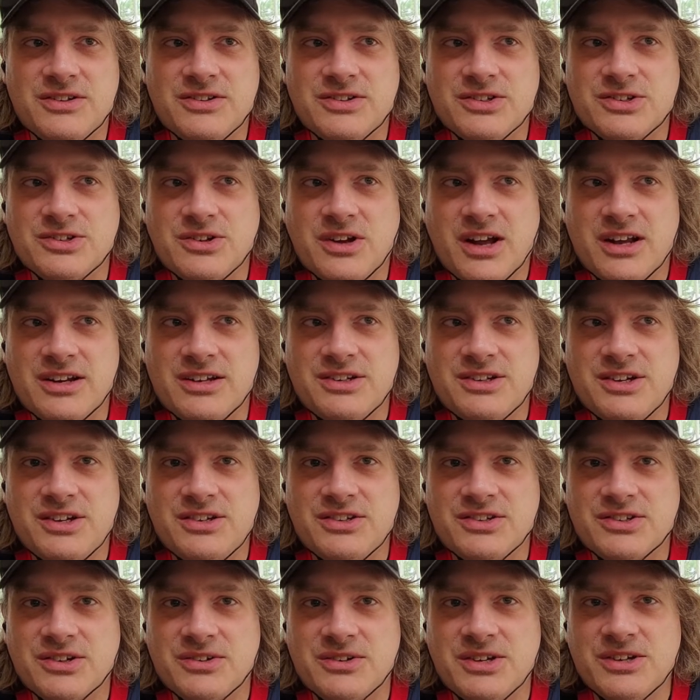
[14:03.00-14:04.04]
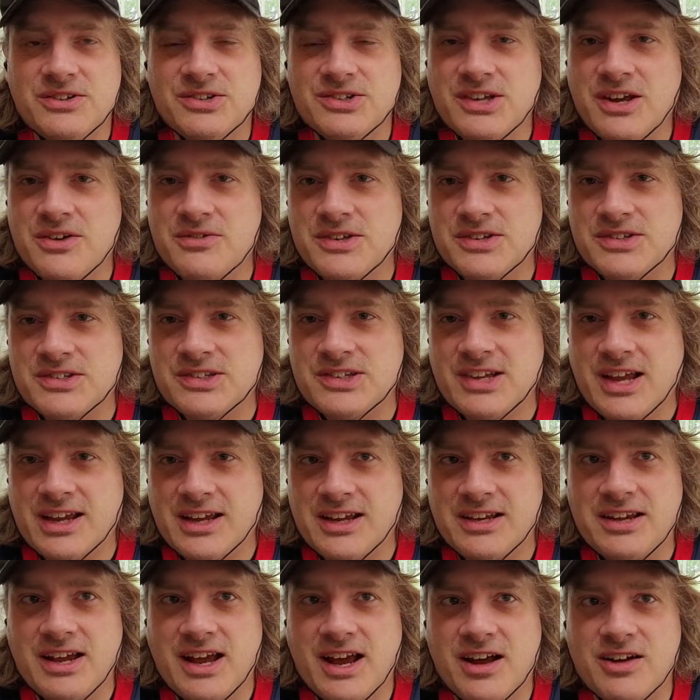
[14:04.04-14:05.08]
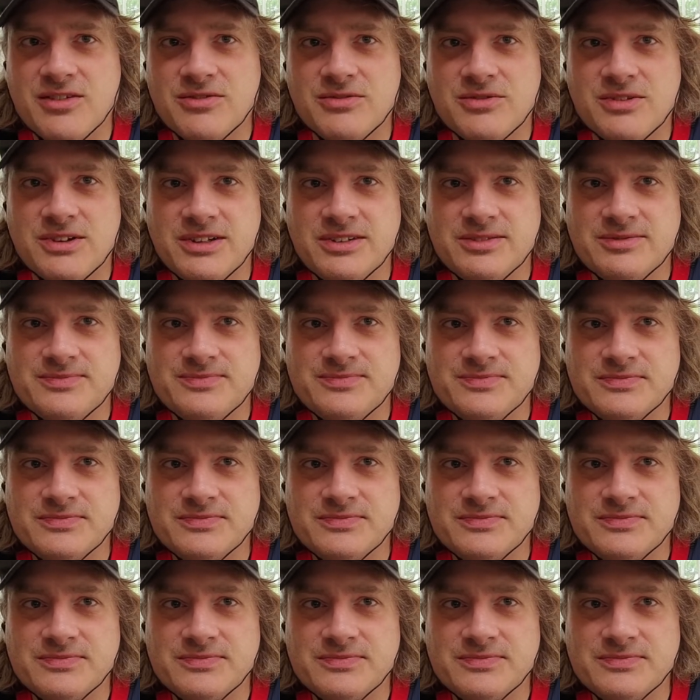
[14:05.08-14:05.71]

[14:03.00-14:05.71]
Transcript: strategy. So here's how the second half went.